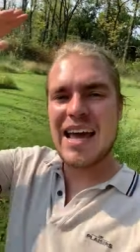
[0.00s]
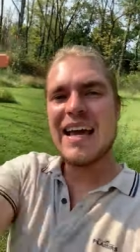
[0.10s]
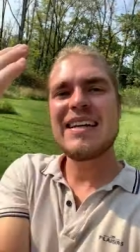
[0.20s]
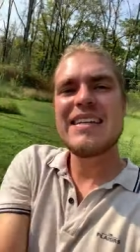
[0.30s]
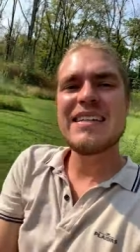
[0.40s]

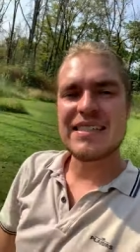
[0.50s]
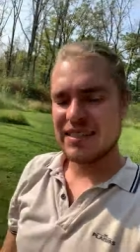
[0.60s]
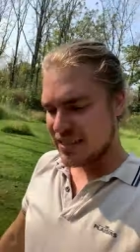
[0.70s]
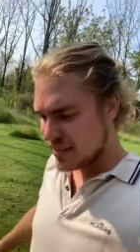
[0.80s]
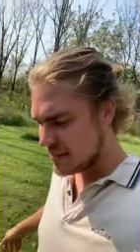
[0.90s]
at
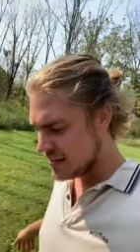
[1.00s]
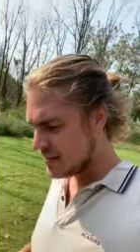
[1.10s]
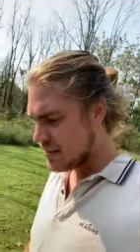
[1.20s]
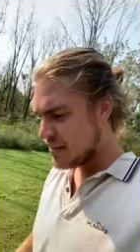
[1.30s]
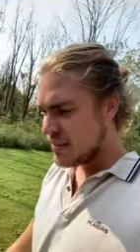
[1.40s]
ease.
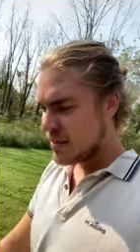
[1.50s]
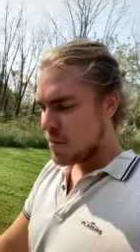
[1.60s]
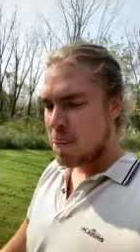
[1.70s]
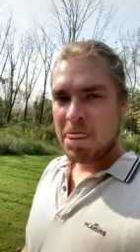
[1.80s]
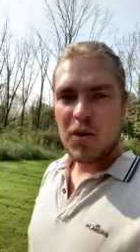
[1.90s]

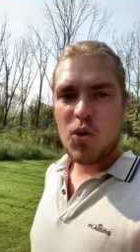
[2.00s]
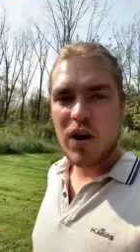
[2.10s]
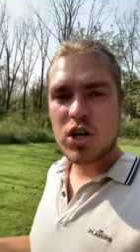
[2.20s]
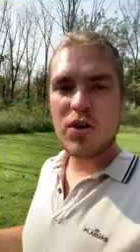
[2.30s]
You are